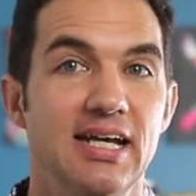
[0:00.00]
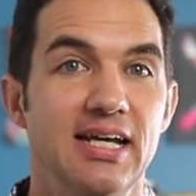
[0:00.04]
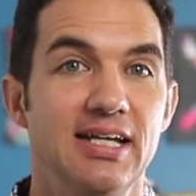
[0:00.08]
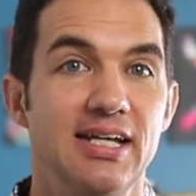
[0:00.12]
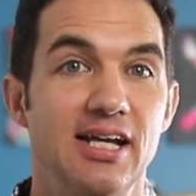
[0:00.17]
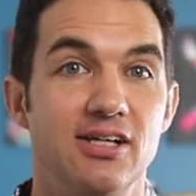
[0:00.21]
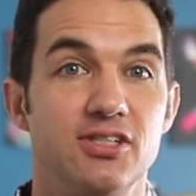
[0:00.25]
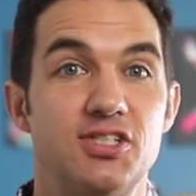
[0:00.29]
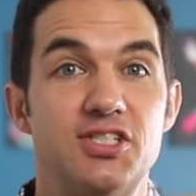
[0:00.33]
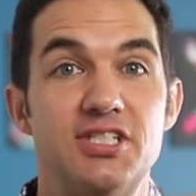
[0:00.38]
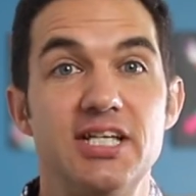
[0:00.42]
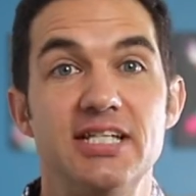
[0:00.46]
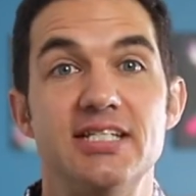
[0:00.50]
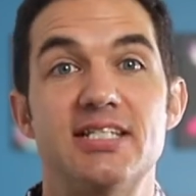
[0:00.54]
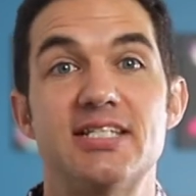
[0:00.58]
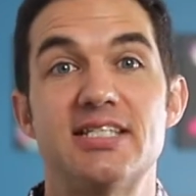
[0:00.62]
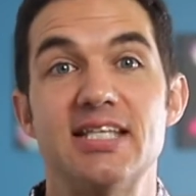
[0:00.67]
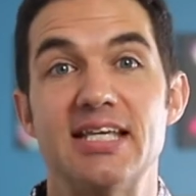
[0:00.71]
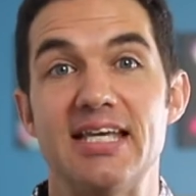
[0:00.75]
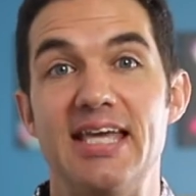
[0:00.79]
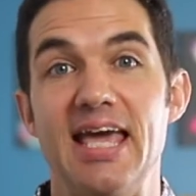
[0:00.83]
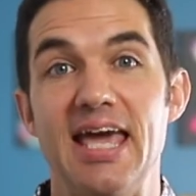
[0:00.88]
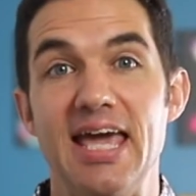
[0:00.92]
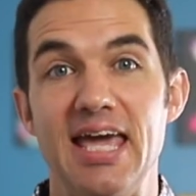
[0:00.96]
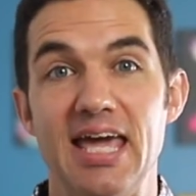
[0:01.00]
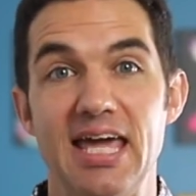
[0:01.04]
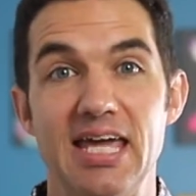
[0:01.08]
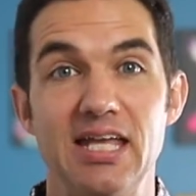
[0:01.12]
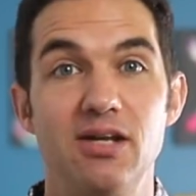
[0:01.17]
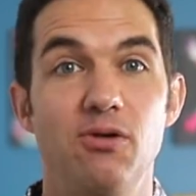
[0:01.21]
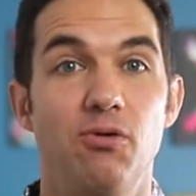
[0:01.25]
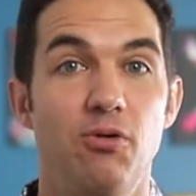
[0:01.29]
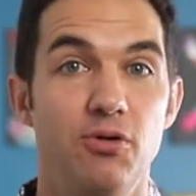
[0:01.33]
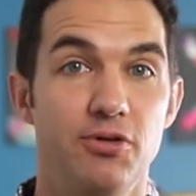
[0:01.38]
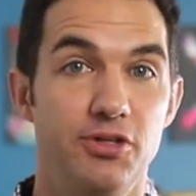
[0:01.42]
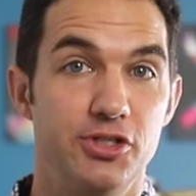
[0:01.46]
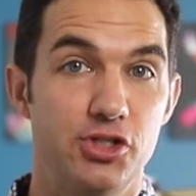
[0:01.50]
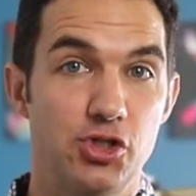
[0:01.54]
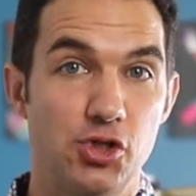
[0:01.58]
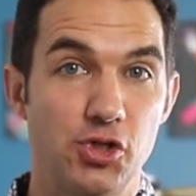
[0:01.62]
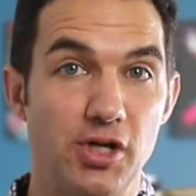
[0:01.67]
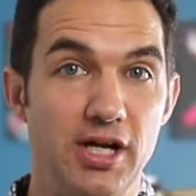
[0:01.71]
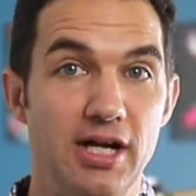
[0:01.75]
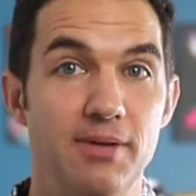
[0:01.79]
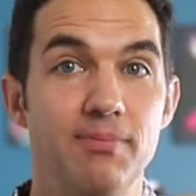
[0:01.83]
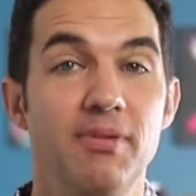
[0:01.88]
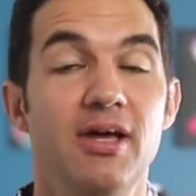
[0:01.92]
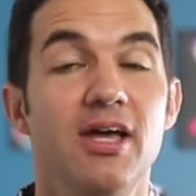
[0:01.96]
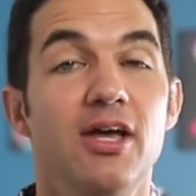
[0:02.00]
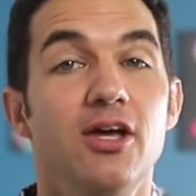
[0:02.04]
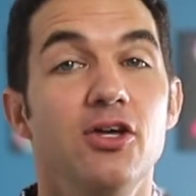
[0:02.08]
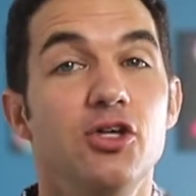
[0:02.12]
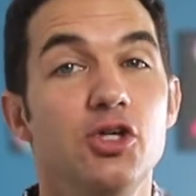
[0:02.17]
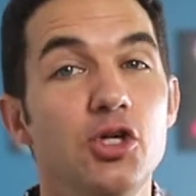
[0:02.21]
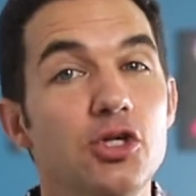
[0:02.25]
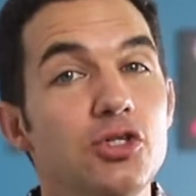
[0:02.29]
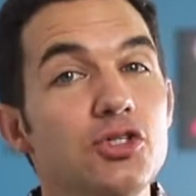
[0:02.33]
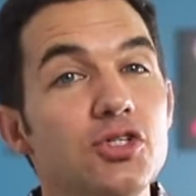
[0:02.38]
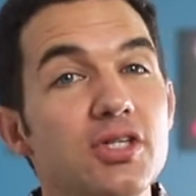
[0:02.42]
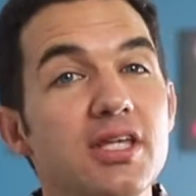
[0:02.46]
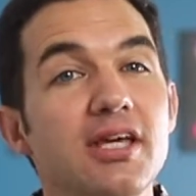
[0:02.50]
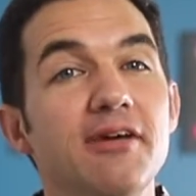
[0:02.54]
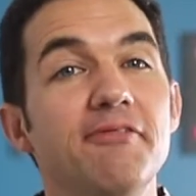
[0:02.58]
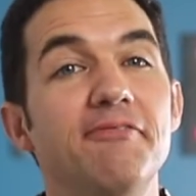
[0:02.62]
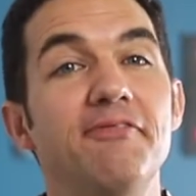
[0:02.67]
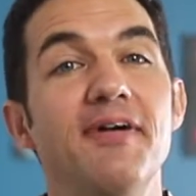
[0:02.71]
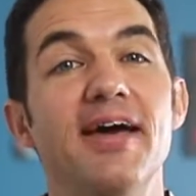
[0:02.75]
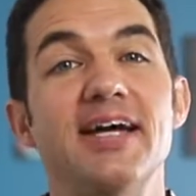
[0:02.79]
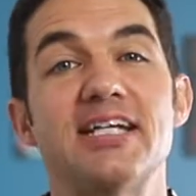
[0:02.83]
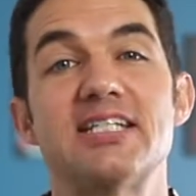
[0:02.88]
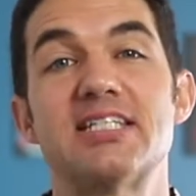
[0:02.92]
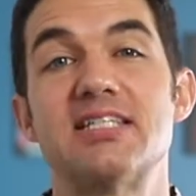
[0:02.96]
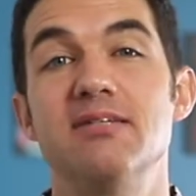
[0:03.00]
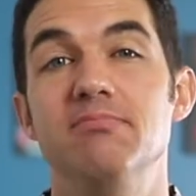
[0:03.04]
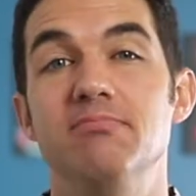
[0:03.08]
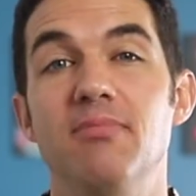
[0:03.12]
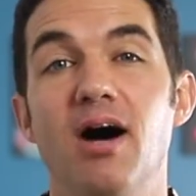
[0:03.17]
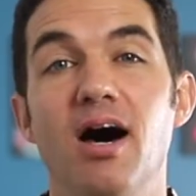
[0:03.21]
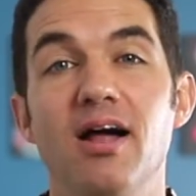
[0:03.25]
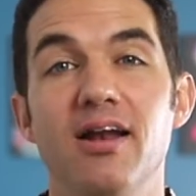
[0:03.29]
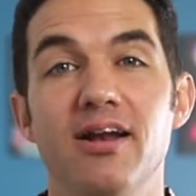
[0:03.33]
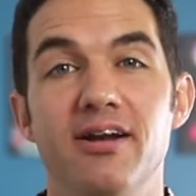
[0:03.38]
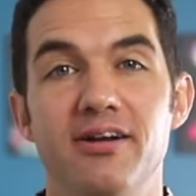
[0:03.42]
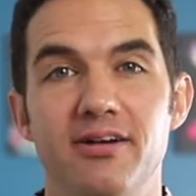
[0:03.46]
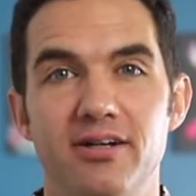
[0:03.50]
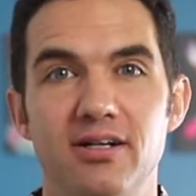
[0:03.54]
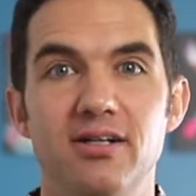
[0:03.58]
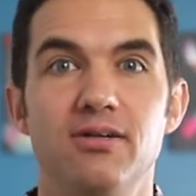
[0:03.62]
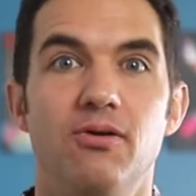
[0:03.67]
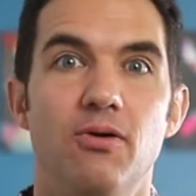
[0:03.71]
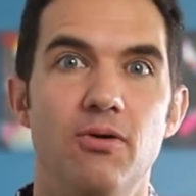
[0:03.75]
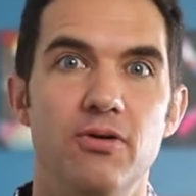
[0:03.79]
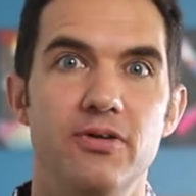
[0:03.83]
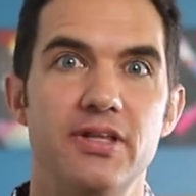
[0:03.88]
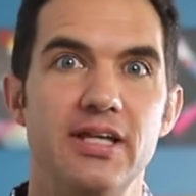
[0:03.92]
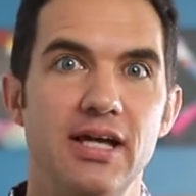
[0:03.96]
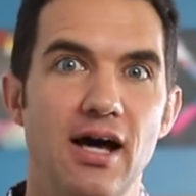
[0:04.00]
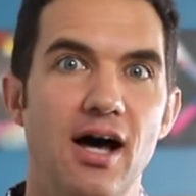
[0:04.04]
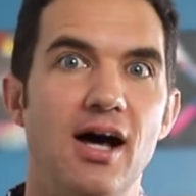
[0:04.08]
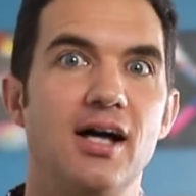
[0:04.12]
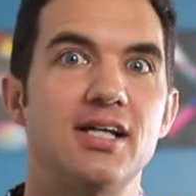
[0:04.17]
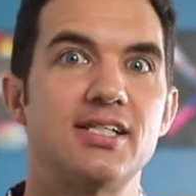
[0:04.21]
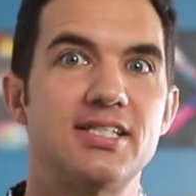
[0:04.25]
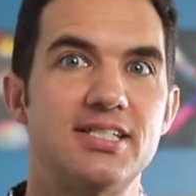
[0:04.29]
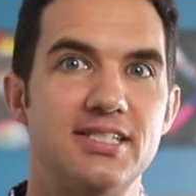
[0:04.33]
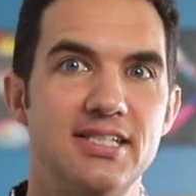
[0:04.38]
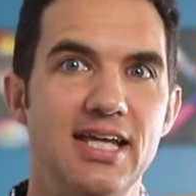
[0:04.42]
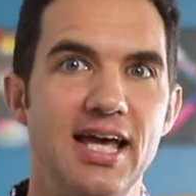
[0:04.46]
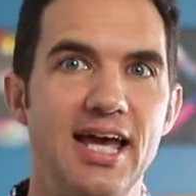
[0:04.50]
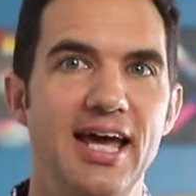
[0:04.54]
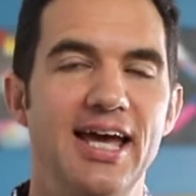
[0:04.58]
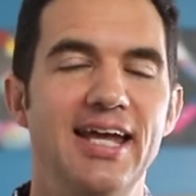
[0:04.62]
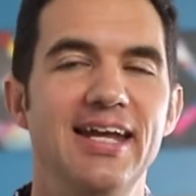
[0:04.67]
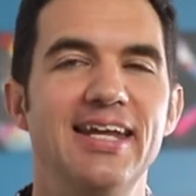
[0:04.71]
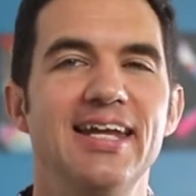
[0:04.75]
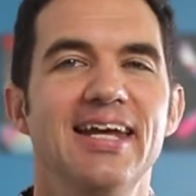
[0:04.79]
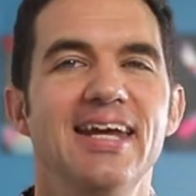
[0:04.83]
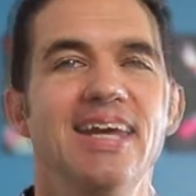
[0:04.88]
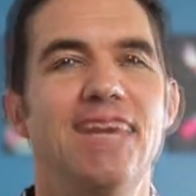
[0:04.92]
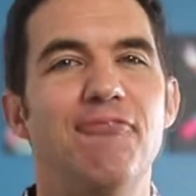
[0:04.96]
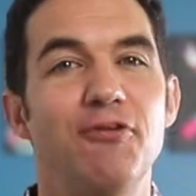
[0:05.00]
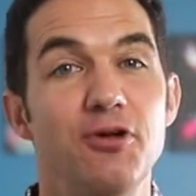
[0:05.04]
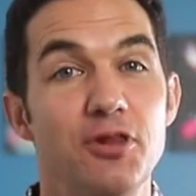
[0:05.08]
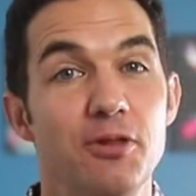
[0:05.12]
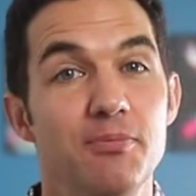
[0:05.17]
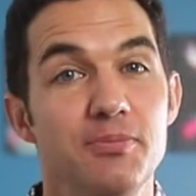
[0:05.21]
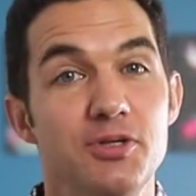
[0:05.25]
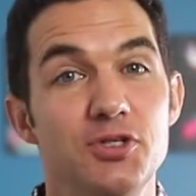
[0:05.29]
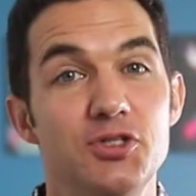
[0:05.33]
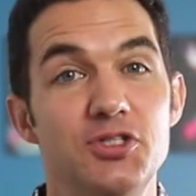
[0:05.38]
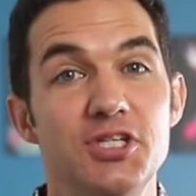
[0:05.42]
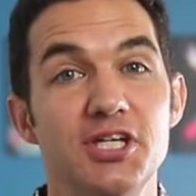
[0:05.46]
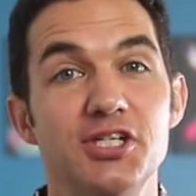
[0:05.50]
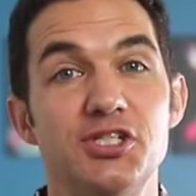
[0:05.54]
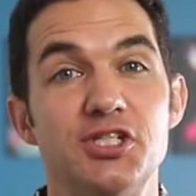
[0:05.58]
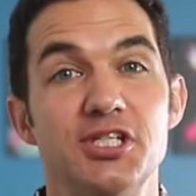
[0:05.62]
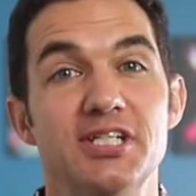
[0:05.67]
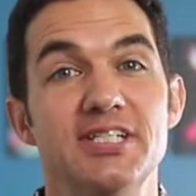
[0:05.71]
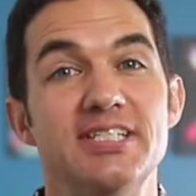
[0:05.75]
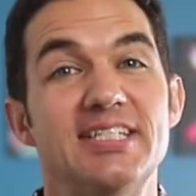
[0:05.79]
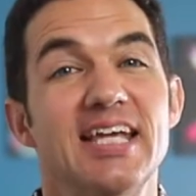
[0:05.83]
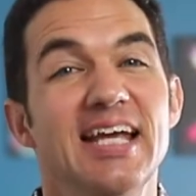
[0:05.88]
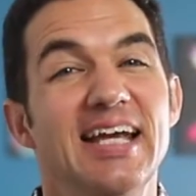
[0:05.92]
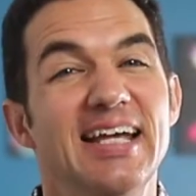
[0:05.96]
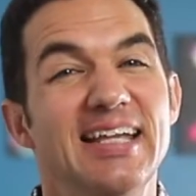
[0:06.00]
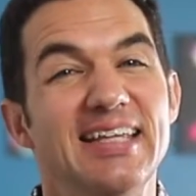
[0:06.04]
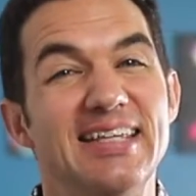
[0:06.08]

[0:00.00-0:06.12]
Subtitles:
Now, since the gain or the trim usually affects the monitor or the aux send for the musicians,